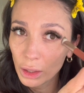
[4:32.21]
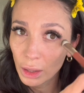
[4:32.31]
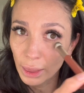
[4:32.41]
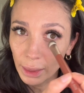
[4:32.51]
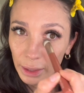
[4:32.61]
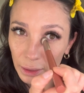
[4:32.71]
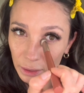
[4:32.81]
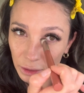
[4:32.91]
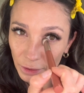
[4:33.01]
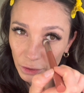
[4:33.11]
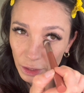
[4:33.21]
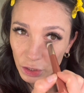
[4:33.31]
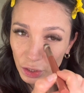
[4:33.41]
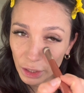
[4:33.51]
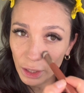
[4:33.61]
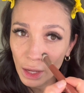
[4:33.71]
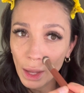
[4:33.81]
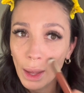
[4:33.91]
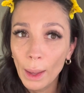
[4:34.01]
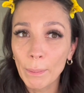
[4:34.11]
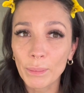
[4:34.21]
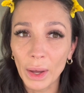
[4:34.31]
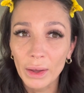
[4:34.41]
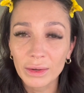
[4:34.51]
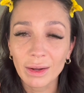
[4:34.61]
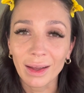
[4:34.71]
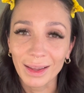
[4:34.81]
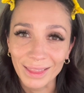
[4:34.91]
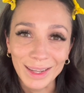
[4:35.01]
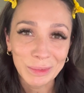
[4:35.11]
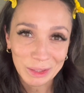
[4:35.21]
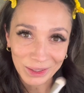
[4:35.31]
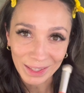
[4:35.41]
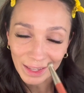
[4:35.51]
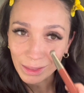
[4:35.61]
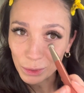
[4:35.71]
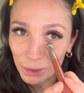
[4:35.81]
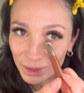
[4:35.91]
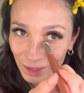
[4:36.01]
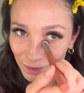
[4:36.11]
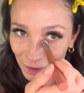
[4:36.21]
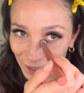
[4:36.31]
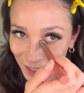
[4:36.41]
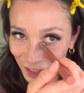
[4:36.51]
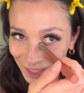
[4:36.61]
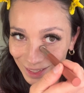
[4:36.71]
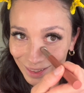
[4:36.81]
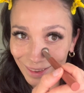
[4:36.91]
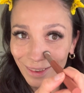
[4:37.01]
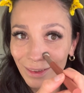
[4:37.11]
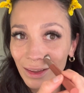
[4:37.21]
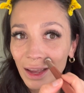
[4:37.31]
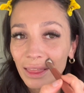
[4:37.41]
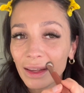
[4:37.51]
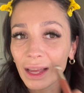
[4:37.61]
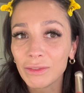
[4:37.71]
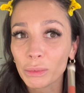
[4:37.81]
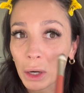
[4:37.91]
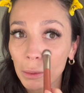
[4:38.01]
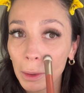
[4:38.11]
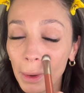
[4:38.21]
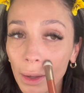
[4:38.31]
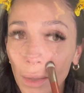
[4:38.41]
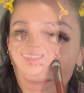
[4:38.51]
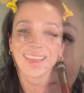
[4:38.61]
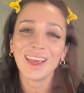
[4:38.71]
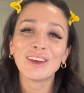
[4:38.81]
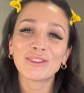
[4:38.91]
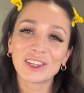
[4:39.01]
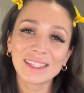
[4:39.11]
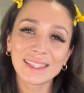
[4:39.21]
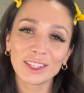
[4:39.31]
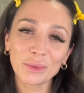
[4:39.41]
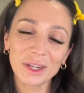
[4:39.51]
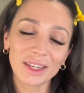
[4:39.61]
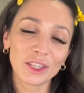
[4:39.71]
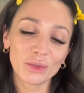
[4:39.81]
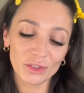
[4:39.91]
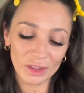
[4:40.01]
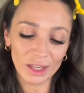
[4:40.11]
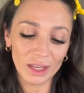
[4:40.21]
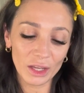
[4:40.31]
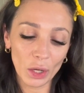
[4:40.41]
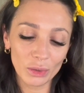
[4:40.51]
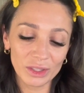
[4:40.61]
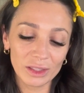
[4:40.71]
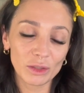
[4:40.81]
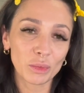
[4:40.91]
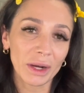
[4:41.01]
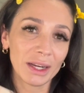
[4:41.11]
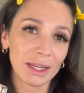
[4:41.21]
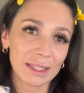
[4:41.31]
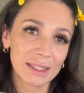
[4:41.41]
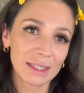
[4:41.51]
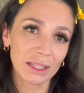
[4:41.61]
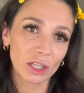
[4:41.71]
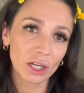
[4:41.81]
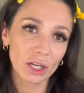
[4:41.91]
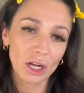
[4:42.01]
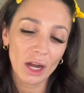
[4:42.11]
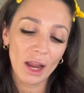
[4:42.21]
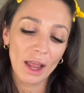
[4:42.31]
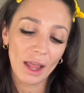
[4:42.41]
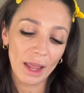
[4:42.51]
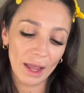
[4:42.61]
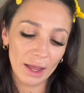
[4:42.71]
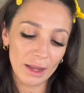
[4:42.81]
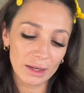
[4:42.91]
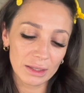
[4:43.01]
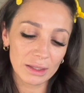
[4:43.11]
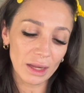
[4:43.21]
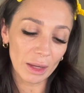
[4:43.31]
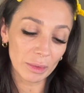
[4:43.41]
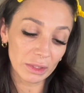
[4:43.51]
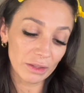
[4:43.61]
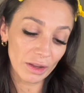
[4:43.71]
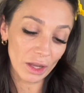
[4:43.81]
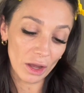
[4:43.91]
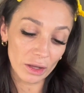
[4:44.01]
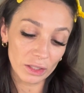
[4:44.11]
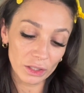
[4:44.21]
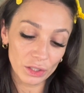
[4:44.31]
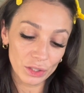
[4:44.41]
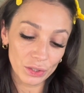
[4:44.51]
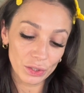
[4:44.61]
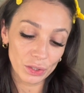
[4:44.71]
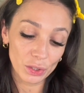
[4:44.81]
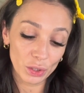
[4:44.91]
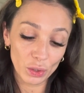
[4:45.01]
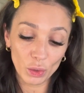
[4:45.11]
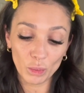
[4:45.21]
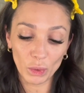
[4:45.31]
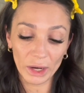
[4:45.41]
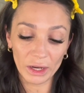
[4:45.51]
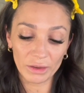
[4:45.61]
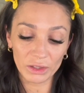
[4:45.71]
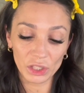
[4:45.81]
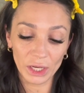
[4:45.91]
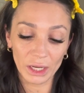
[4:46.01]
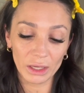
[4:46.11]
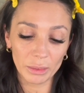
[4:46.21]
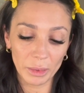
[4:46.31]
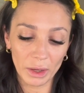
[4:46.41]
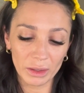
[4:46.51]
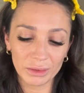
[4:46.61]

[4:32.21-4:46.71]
like this foundation, but I think I'm still gonna get the Rose Ink foundation. I think I have a problem. For concealer, we're gonna use the Kosas Brightening Concealer. And I believe I got too bright of a shade, but